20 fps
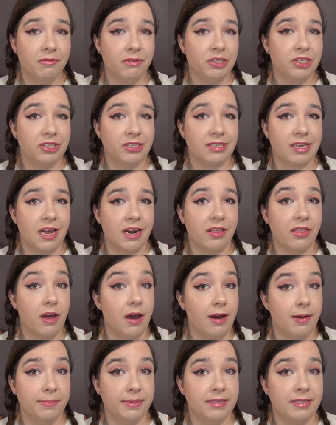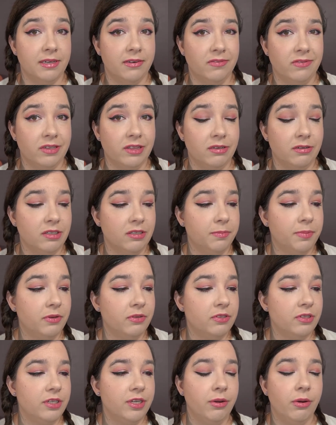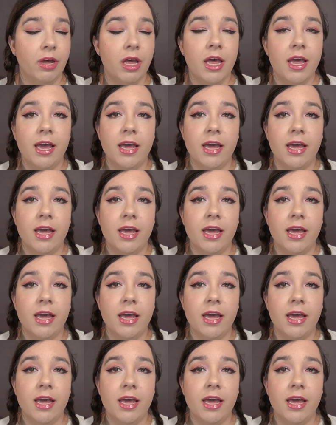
which is kind of the opposite of what they're supposed to do.